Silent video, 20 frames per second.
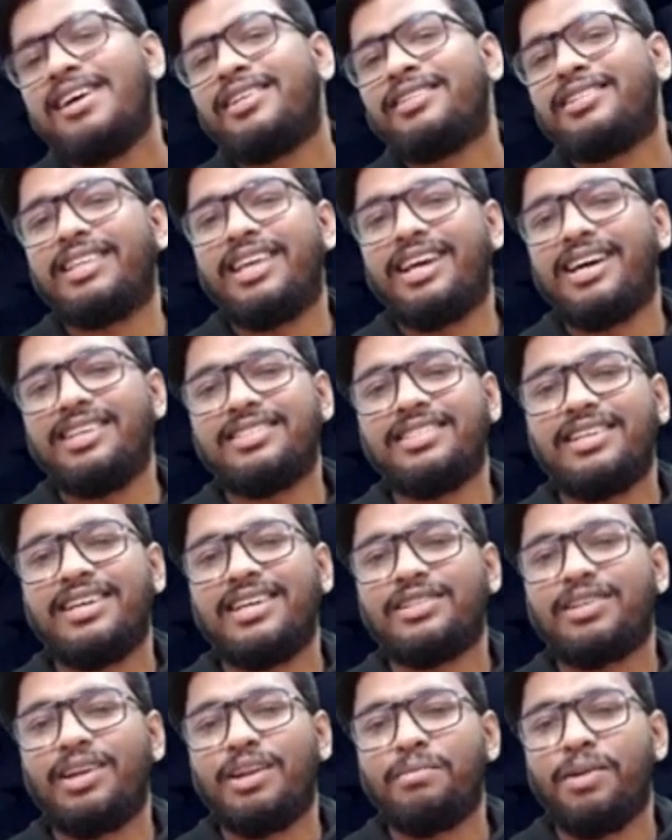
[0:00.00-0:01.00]
So the answer
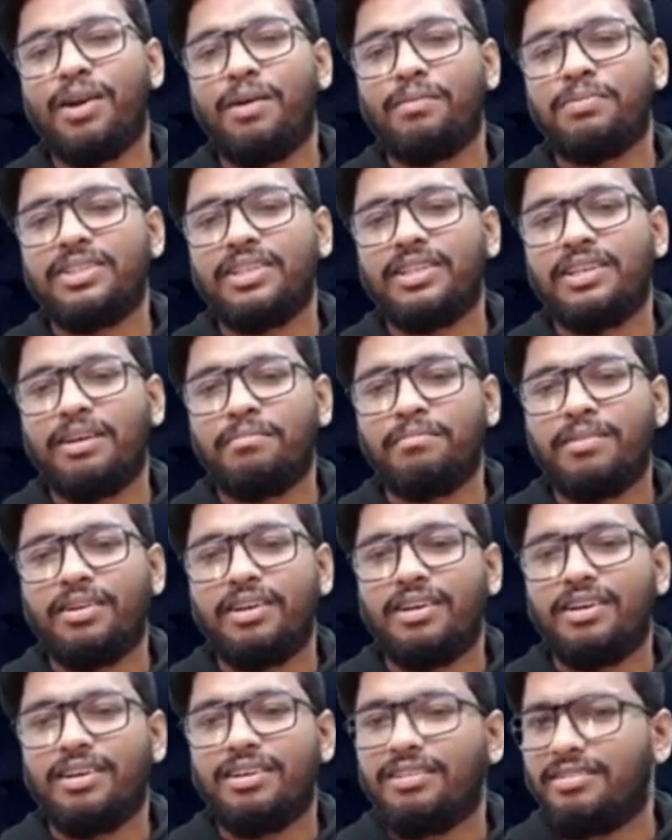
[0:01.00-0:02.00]
is going to be option number
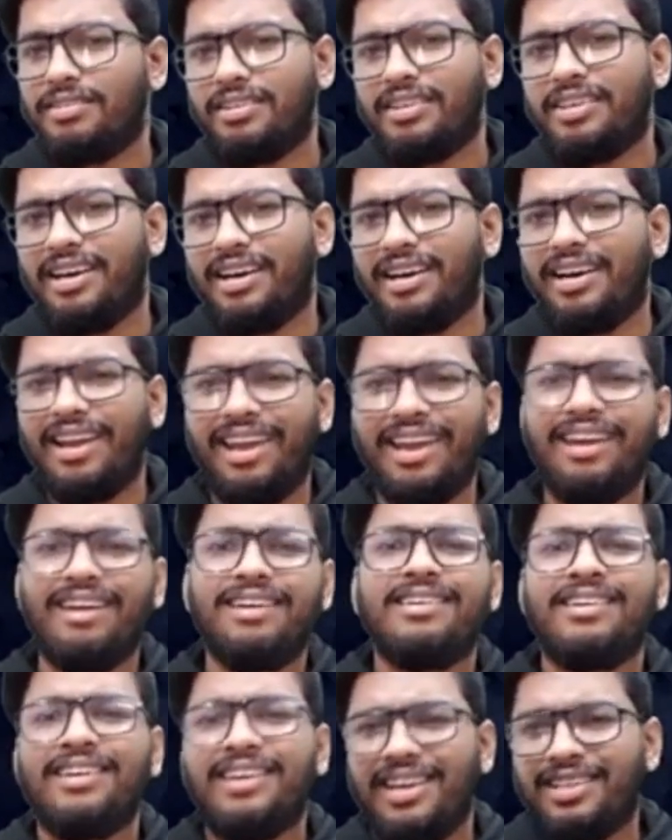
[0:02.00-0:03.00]
yeah A.